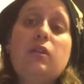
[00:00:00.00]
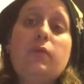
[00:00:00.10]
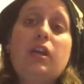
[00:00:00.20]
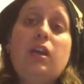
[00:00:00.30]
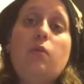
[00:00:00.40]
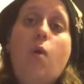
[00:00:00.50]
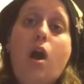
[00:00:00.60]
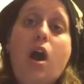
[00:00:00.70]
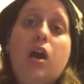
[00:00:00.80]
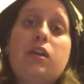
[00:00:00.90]
when I
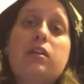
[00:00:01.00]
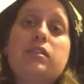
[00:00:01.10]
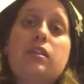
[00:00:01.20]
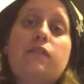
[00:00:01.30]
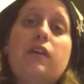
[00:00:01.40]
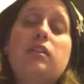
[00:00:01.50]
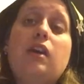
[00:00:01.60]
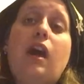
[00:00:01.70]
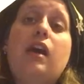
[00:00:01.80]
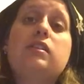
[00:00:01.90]
walk and stuff like
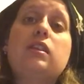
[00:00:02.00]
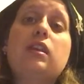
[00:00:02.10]
that,